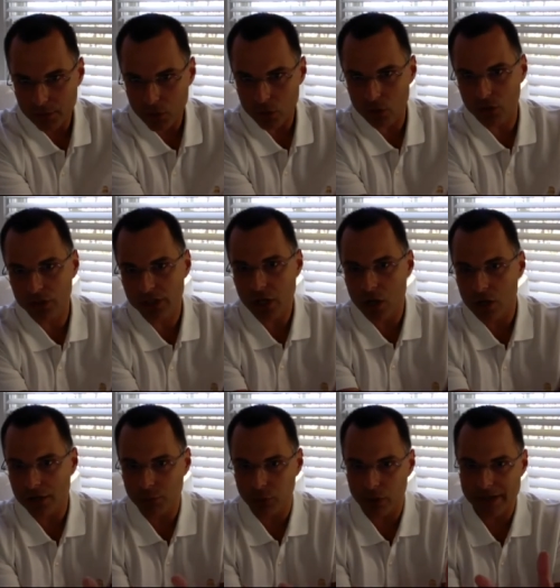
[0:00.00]
early
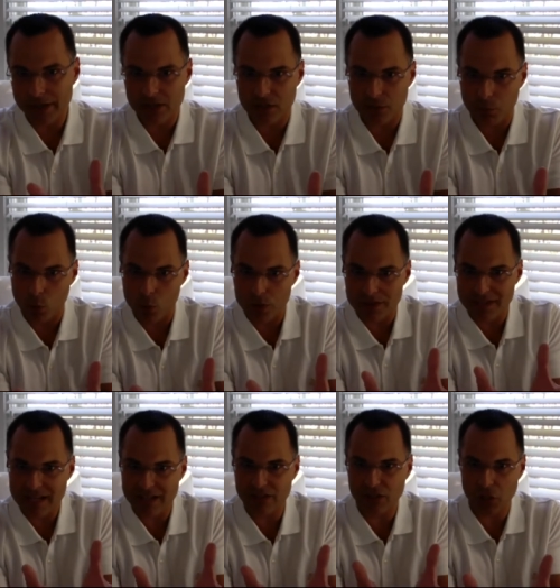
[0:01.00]
on playing sports
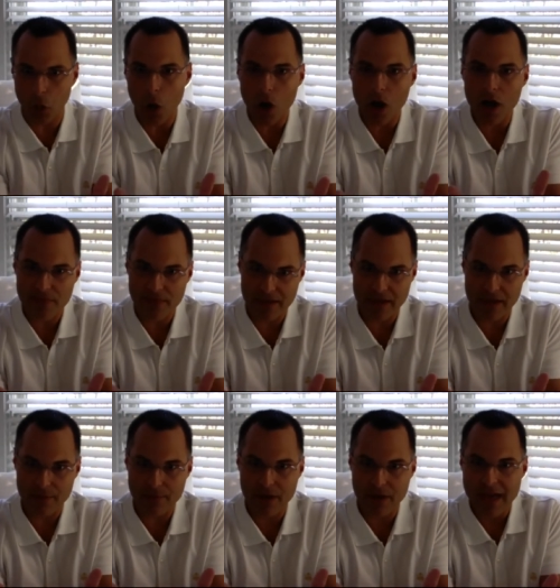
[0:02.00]
has taught
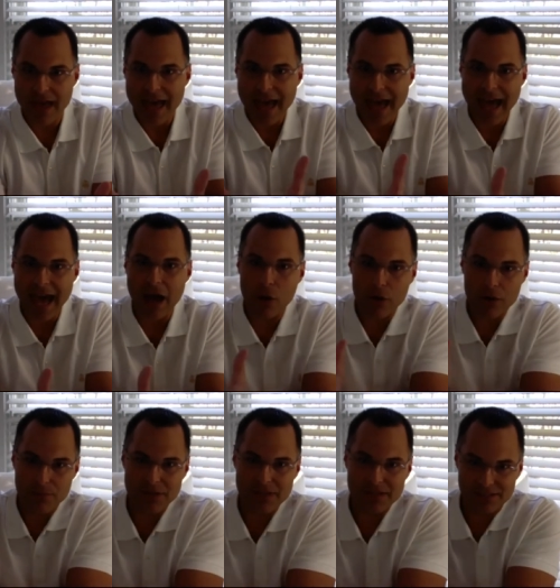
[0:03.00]
them how to
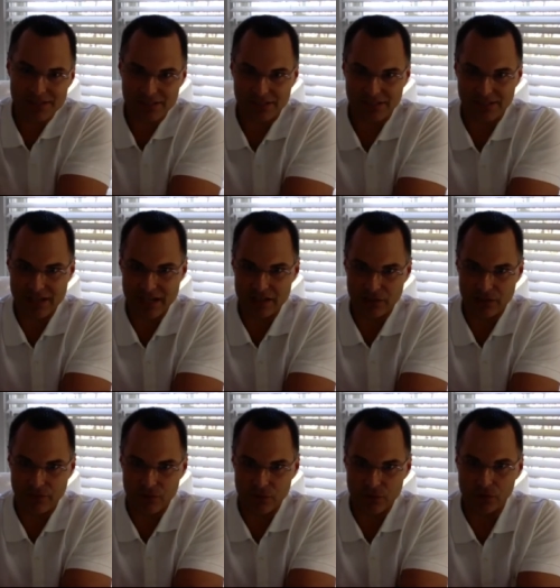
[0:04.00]
be
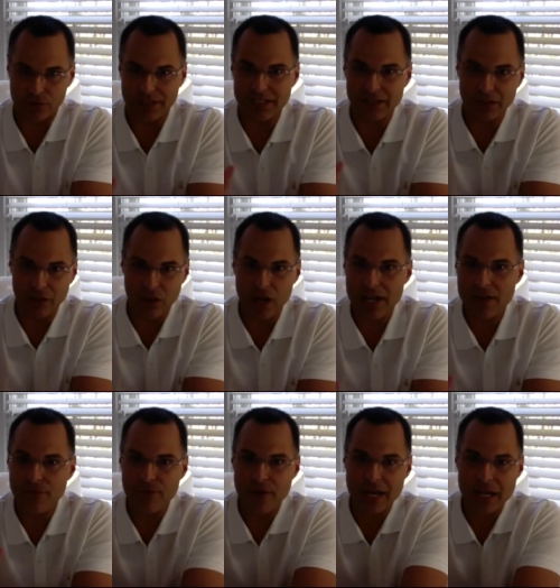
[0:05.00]
successful in
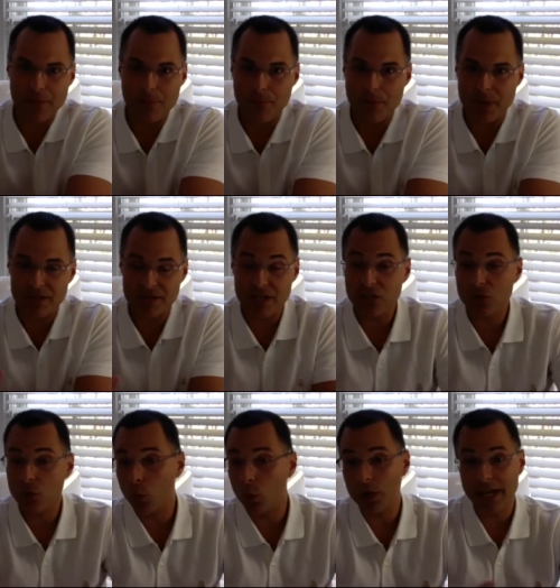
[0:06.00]
life and in
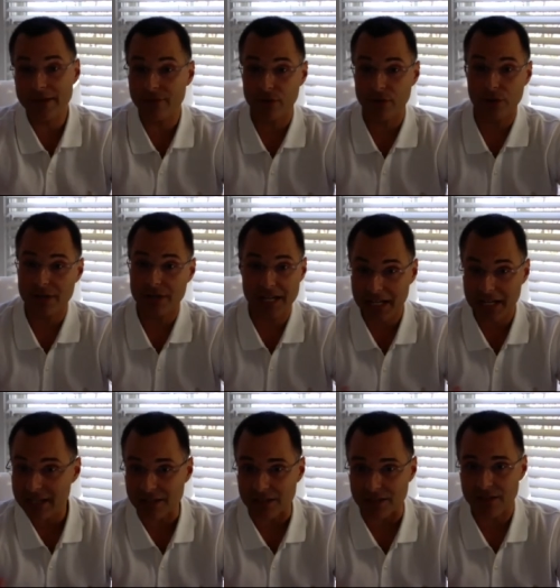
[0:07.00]
business, whatever it
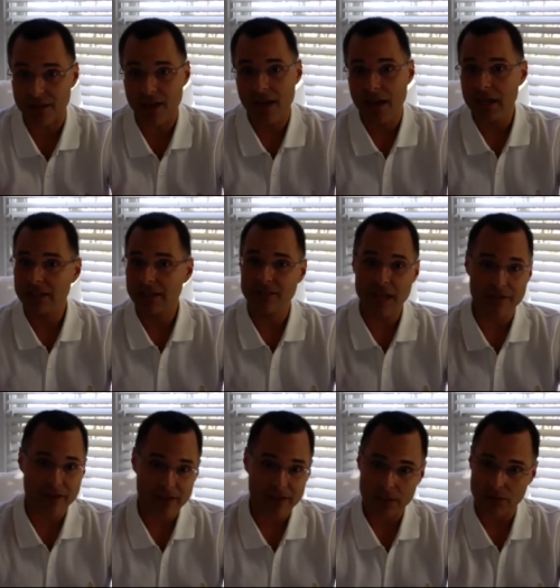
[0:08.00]
is. They've
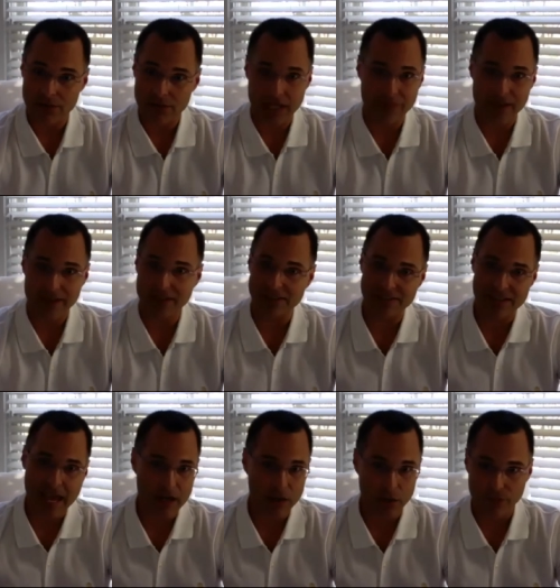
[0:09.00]
had the
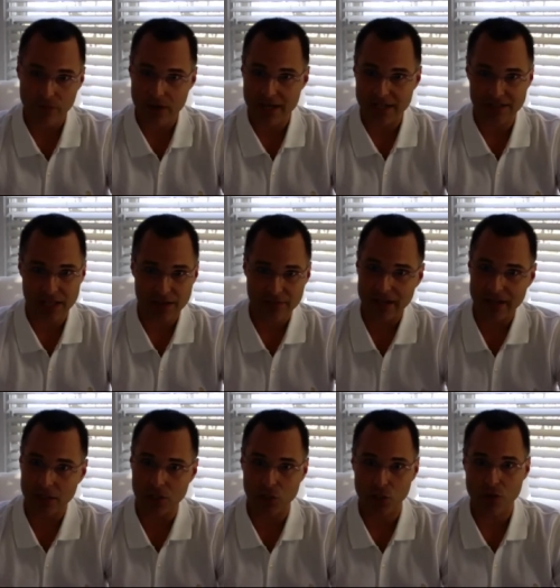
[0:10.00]
sacrifice, they've had
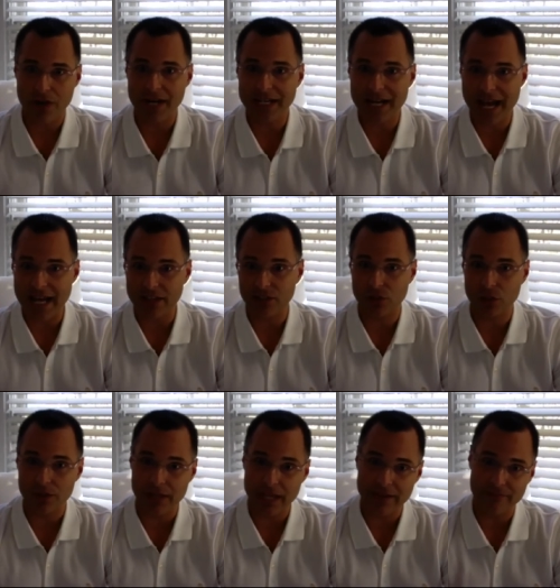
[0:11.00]
to train
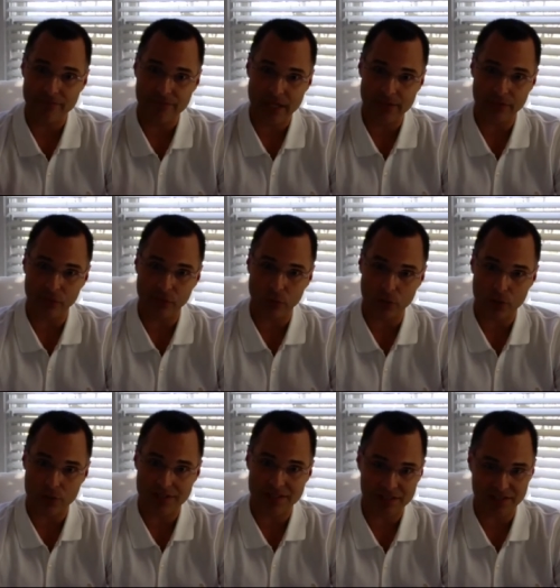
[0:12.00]
extra, they've
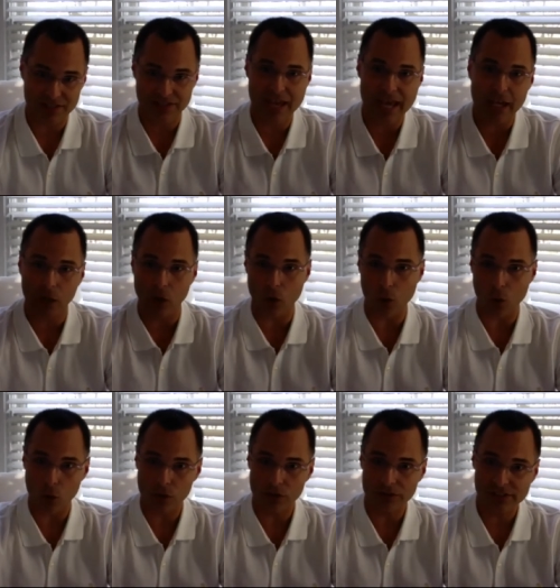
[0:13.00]
learned to set
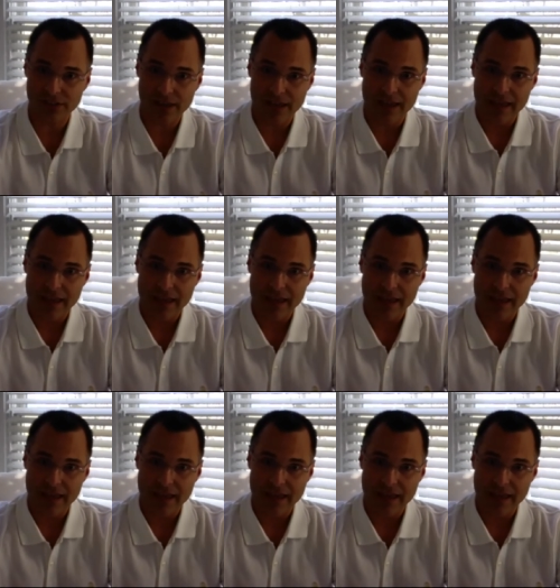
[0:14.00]
goals